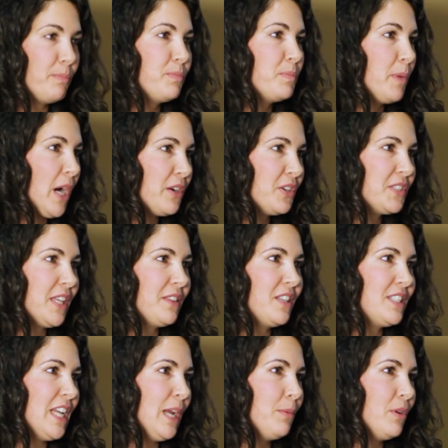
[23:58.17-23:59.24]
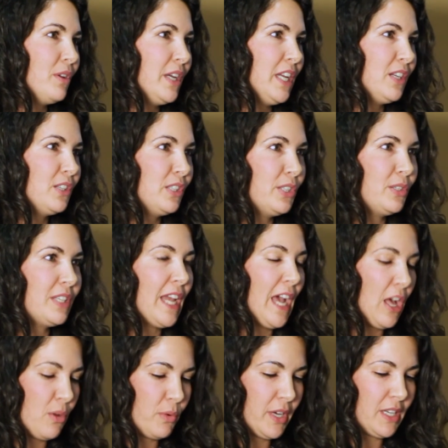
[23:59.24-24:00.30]
Partners at the table include
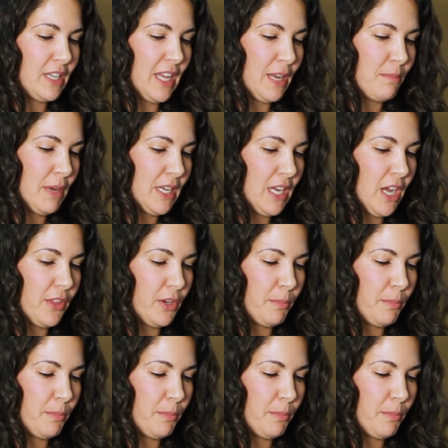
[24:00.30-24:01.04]
Calwood and many other